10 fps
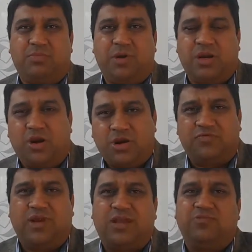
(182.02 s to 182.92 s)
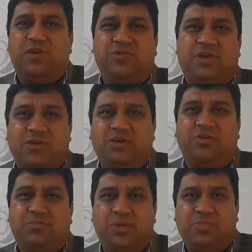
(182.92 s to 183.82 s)
But a lot of time
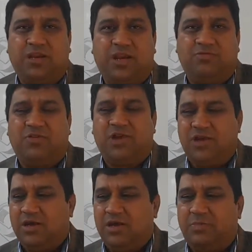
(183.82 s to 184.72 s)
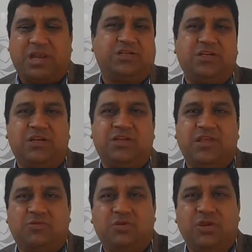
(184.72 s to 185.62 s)
when people get very passionate,
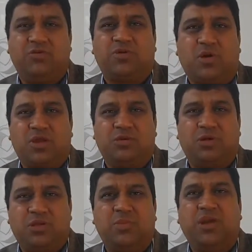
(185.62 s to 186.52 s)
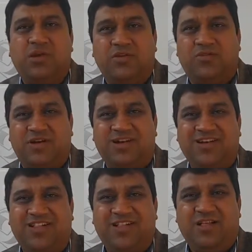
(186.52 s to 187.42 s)
they're only talking about the main river
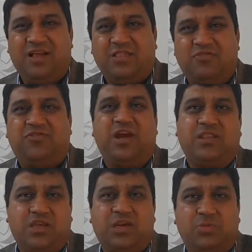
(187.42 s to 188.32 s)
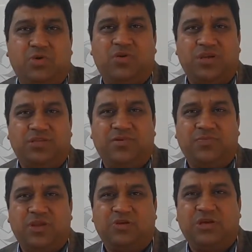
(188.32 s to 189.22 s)
and they forget the tributaries.
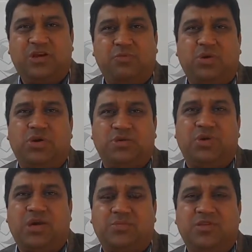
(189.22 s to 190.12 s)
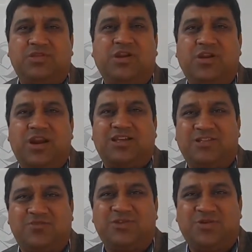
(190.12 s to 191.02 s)
You know, the tributaries become the
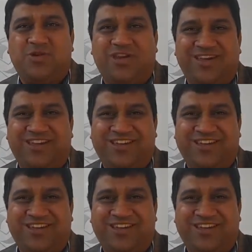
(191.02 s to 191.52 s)
Cinderellas of the story.